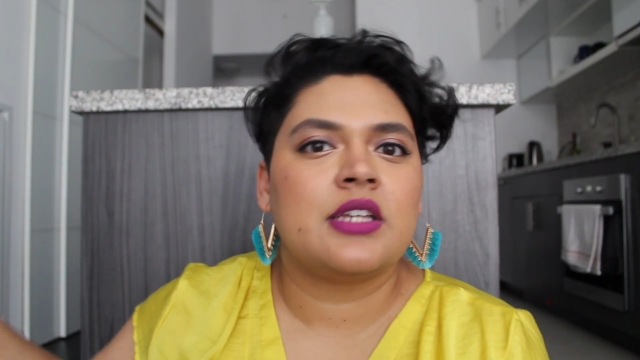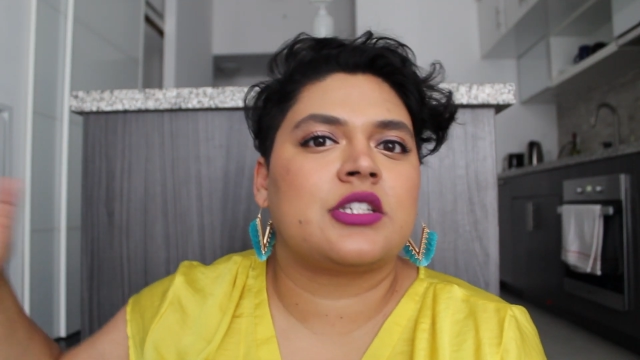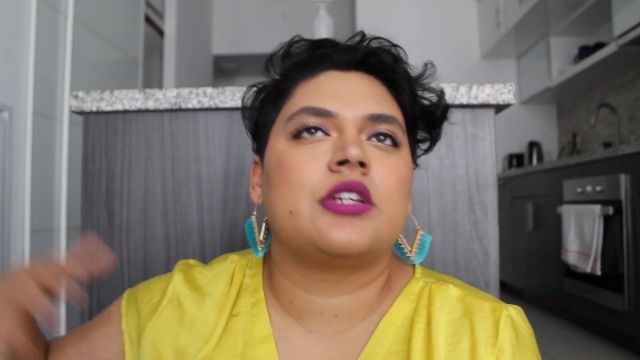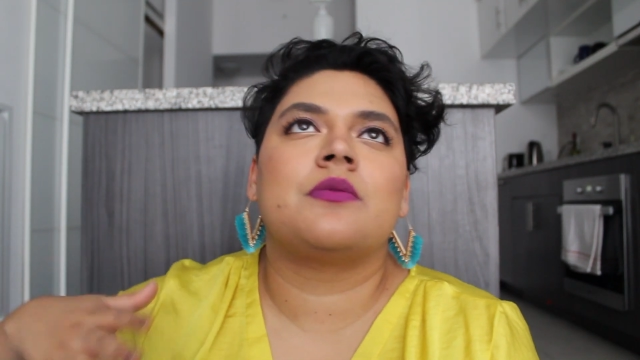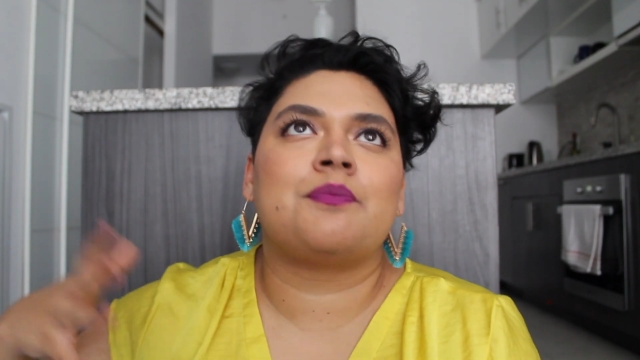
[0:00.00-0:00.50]

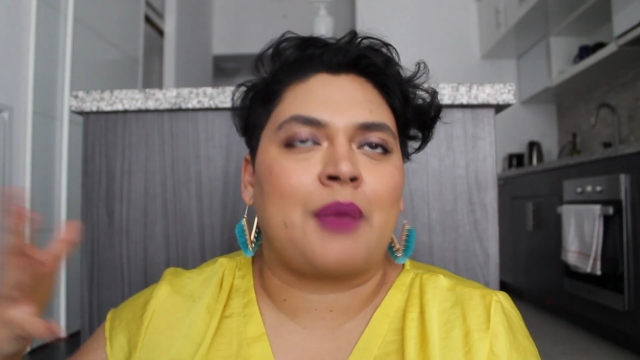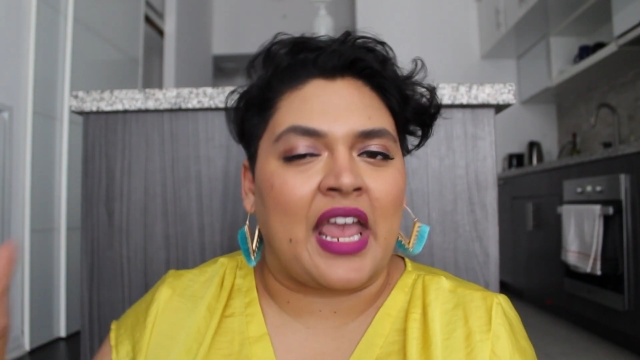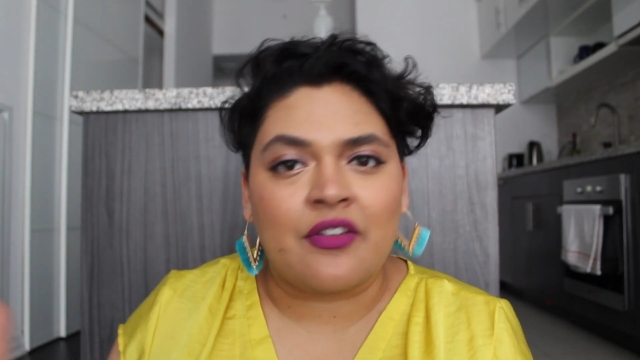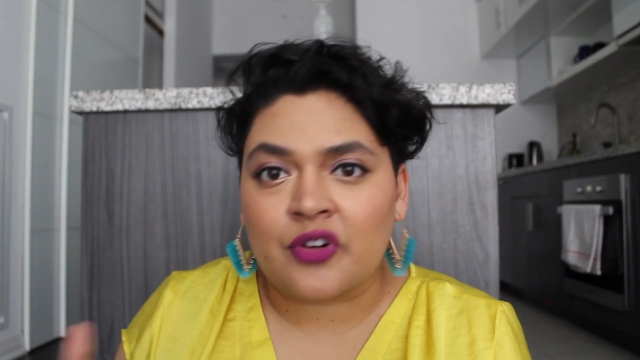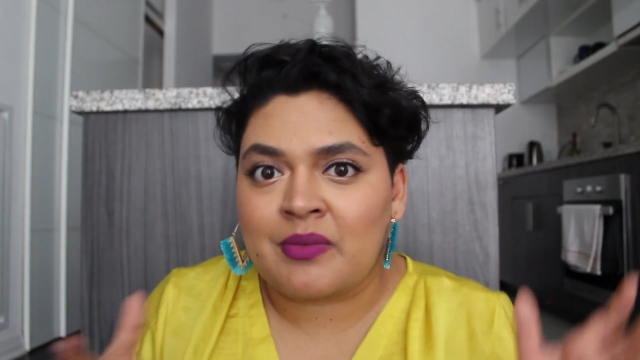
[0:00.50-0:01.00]
to
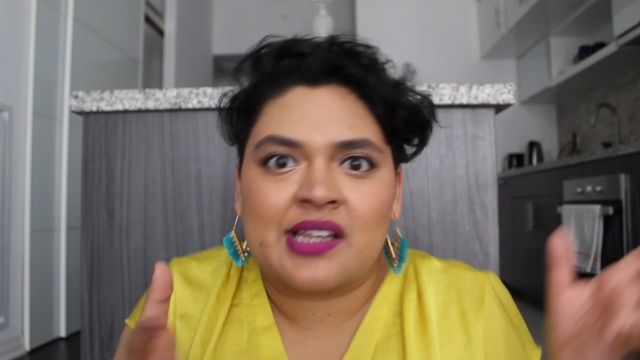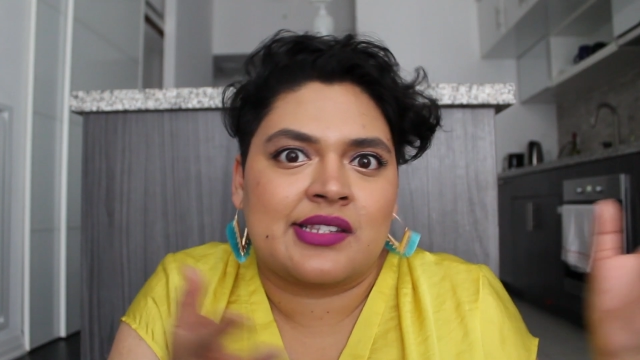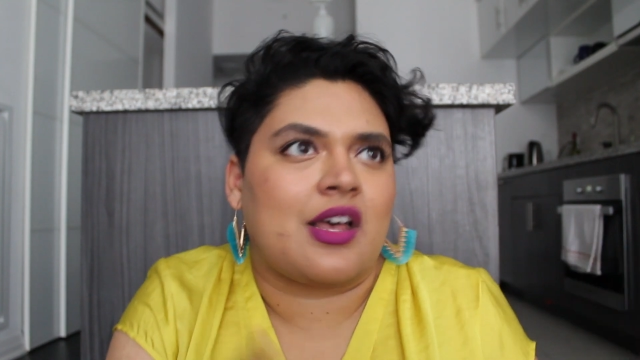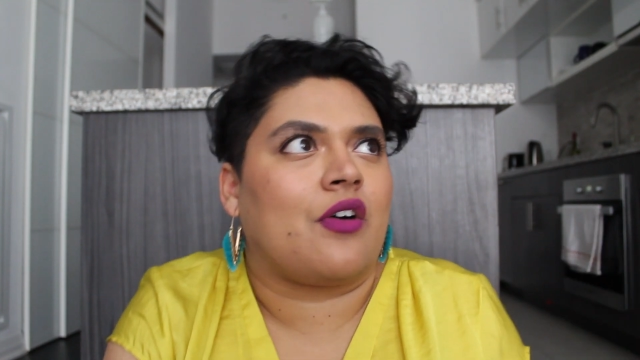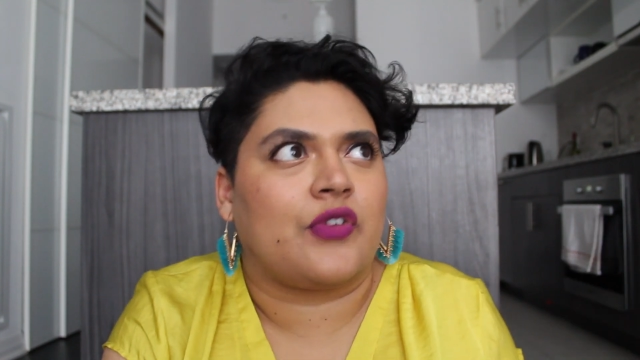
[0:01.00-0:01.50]
pay for my
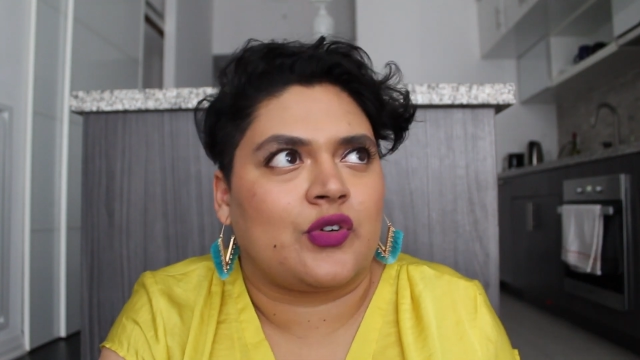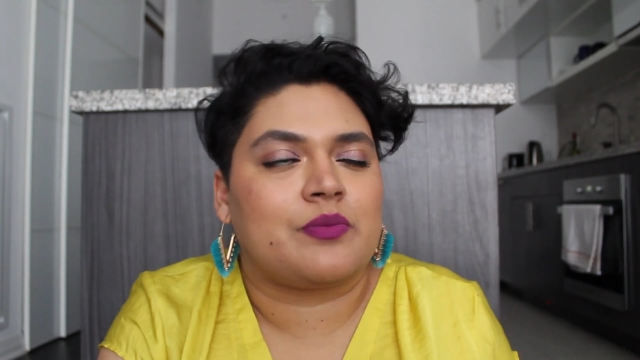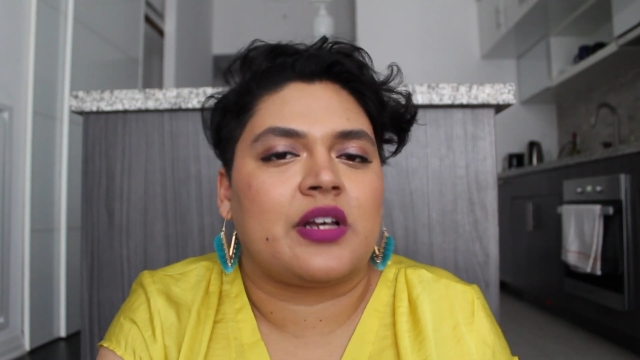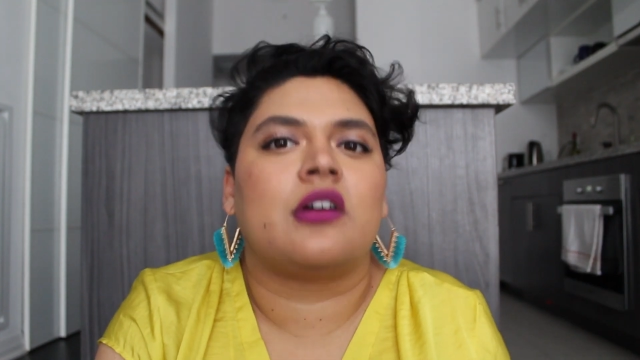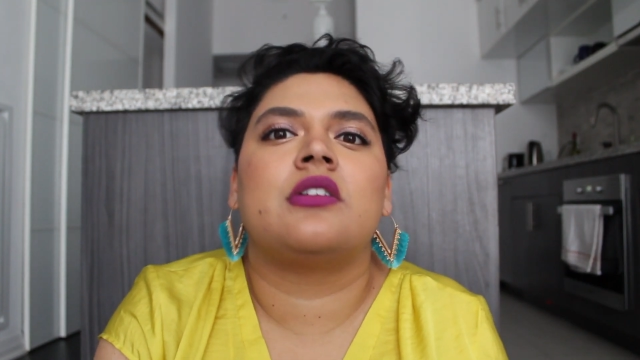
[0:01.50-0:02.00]
cell phone
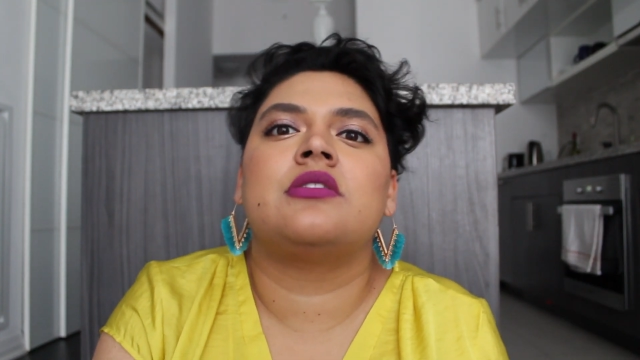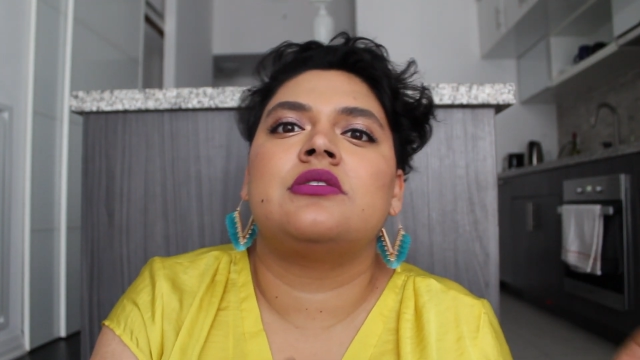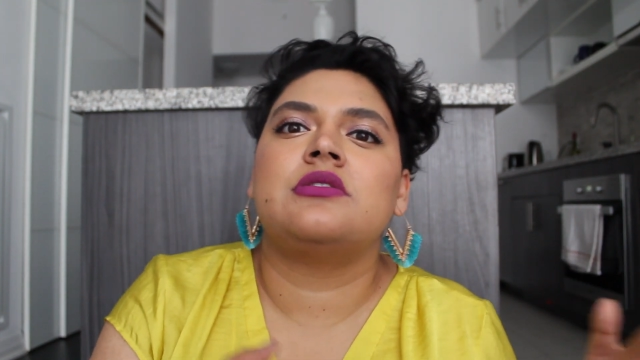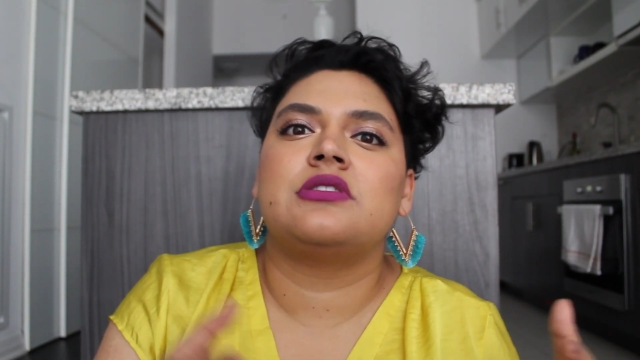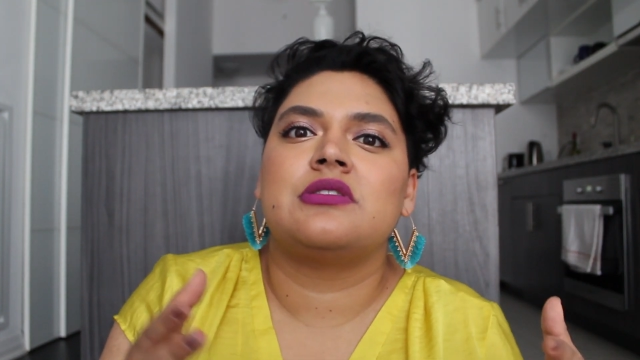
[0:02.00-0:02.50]

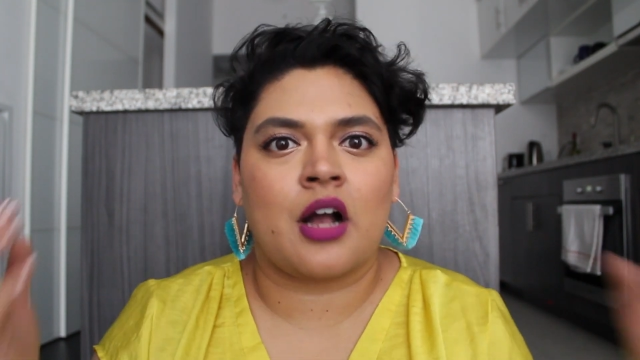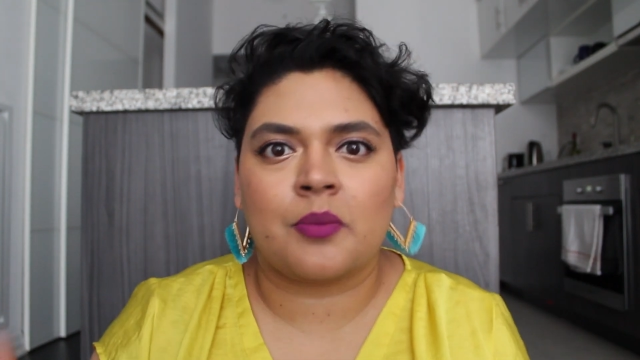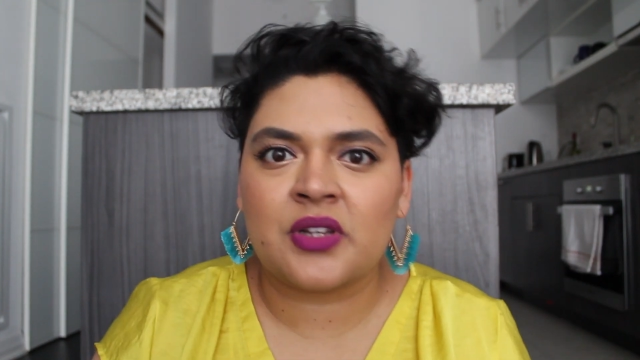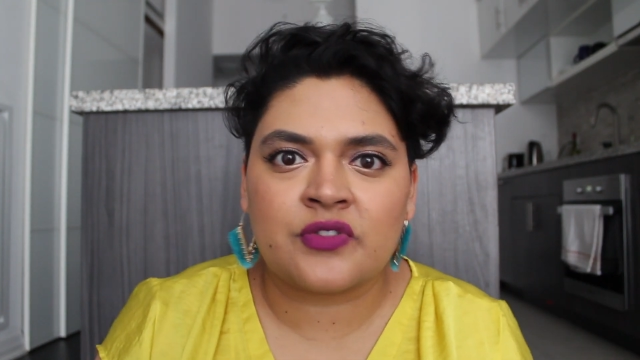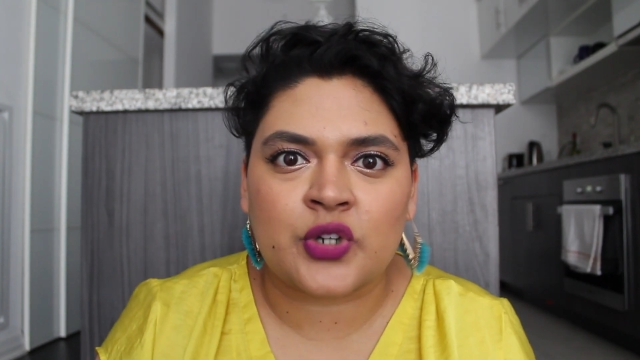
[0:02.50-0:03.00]
bill, a
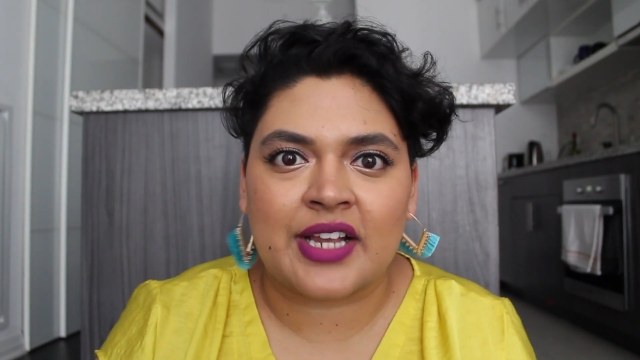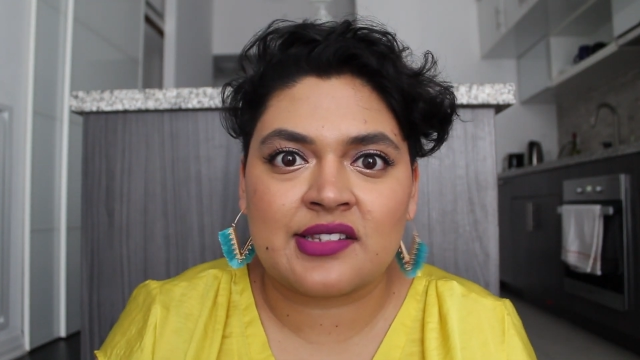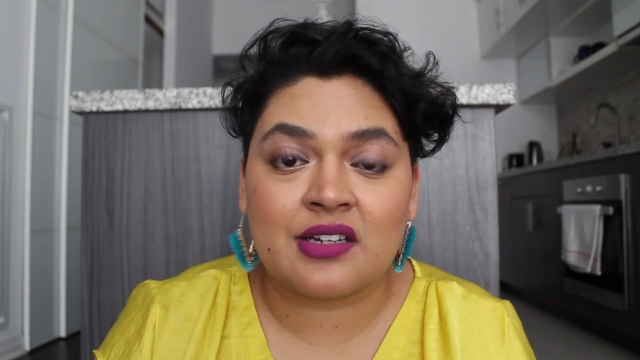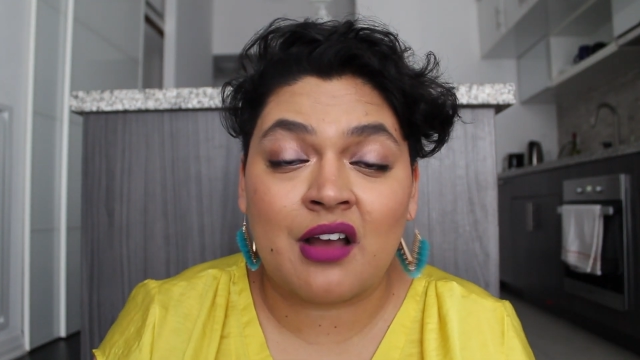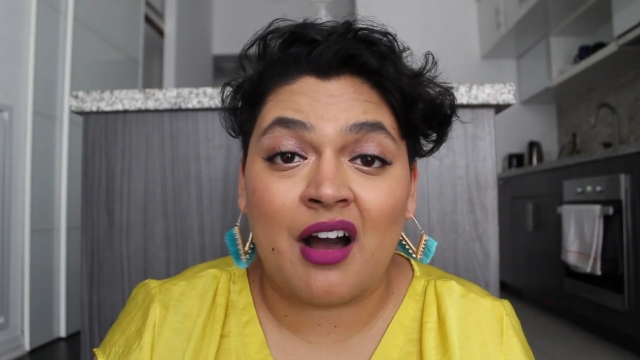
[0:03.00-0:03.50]
couple of
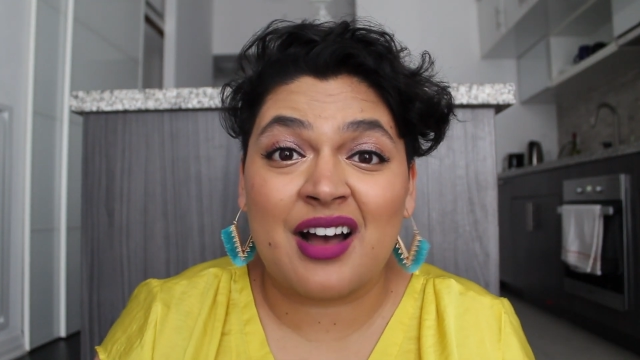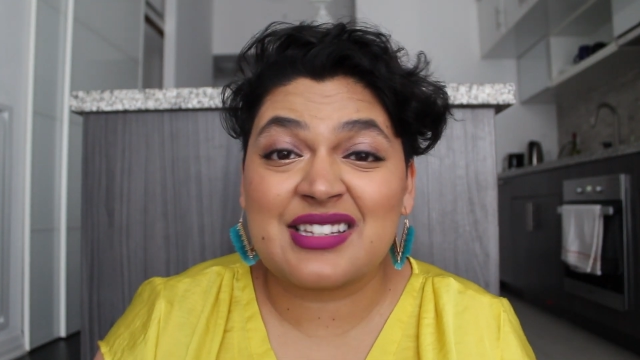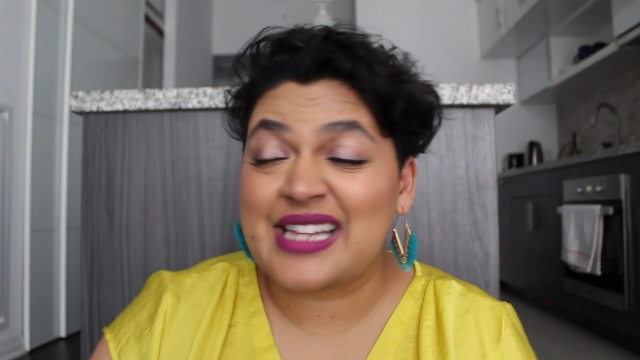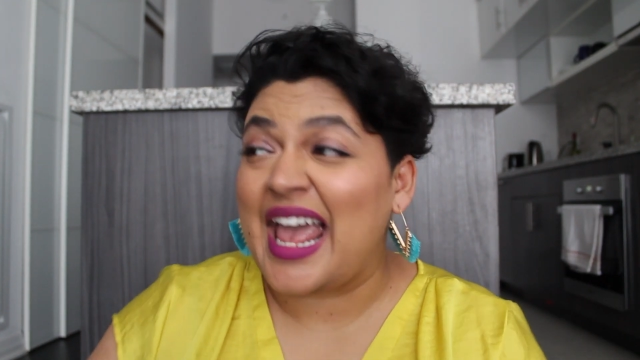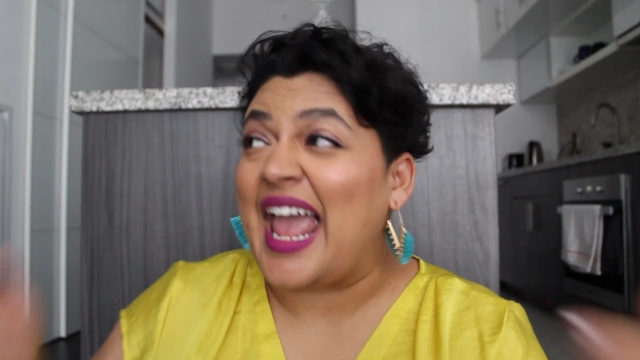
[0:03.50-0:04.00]
transit costs,